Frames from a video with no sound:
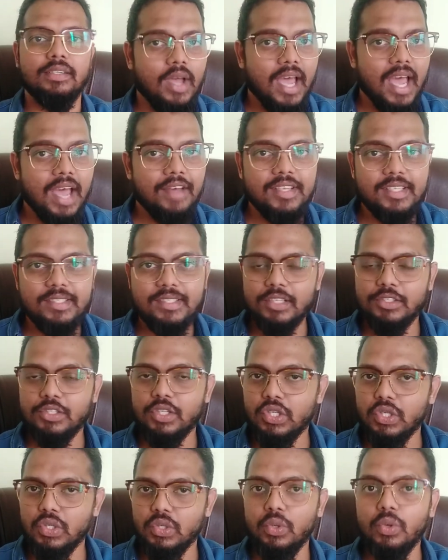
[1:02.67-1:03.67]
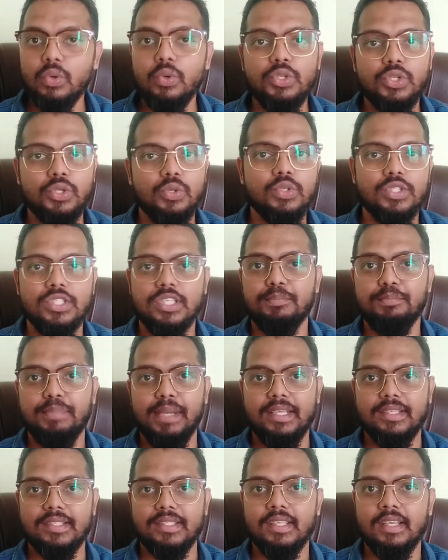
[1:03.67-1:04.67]
Having such a huge user
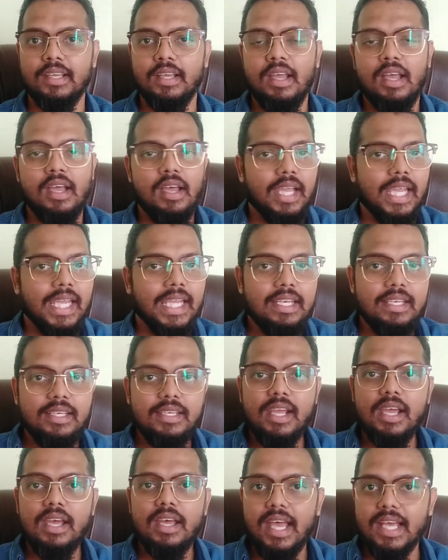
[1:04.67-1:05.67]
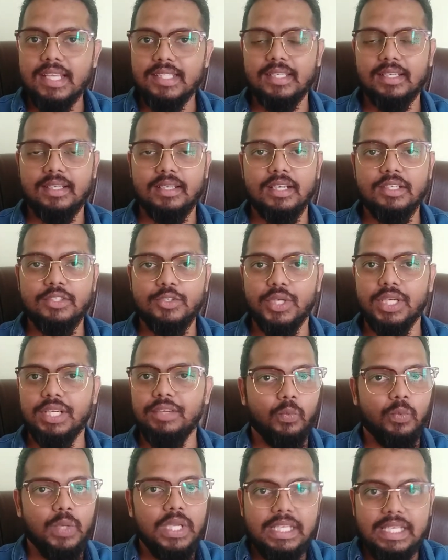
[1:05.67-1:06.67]
base, India as a country,
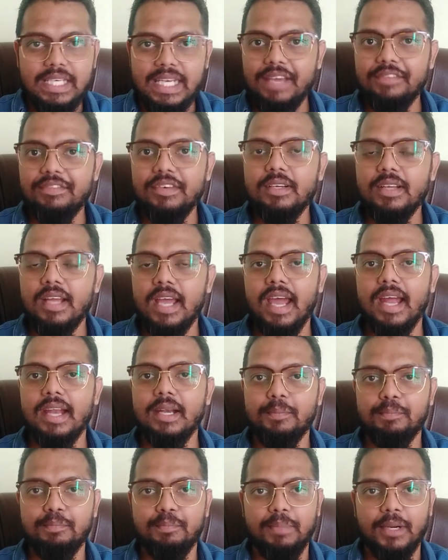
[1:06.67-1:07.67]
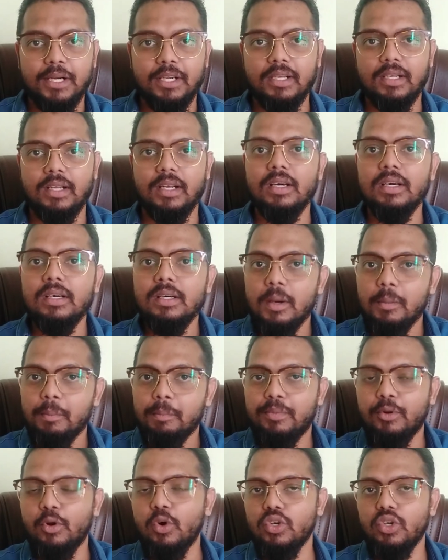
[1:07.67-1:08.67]
we never had a particular
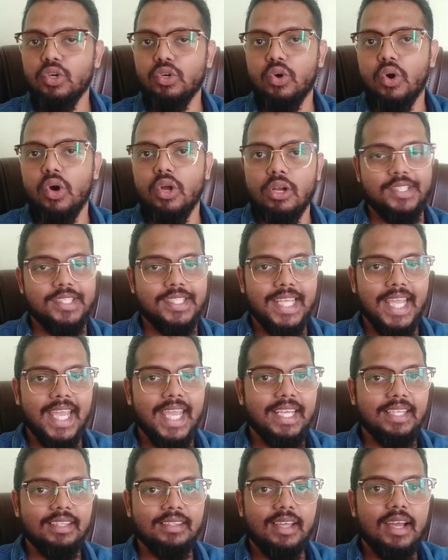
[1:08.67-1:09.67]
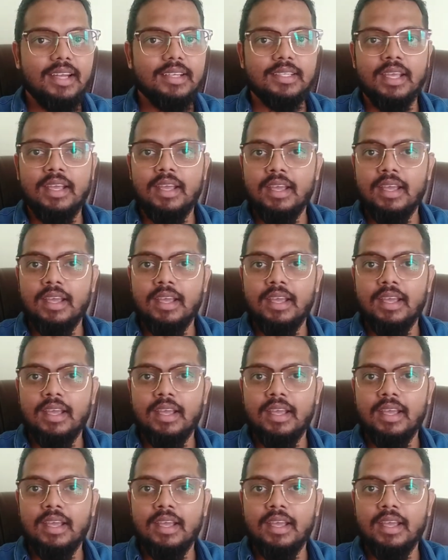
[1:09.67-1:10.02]
protocol saying that